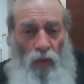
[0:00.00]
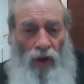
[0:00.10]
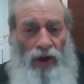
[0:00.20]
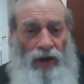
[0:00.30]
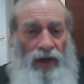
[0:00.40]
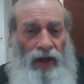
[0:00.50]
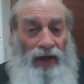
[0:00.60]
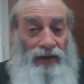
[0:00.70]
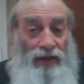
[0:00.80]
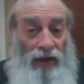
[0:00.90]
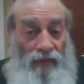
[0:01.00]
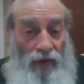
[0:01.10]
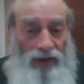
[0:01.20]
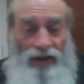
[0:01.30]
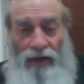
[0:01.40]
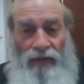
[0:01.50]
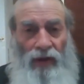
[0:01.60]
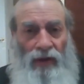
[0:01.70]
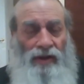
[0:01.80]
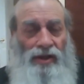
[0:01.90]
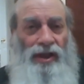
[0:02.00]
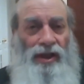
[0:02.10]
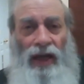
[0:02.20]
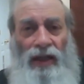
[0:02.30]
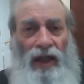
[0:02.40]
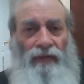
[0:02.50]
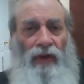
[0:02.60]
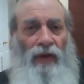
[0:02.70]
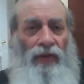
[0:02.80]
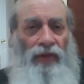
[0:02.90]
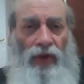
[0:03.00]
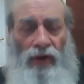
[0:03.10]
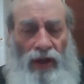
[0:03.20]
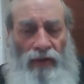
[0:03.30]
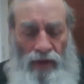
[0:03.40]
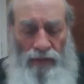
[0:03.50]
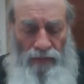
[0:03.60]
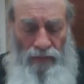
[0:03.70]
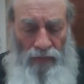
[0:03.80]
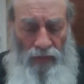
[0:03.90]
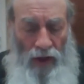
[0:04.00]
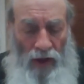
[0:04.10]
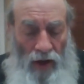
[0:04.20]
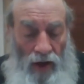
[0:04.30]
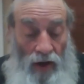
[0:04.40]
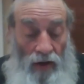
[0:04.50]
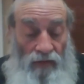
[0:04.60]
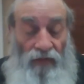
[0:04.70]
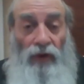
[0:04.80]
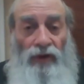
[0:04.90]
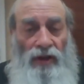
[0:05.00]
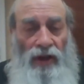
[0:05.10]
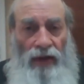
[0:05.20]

one is first level, second level, third level. First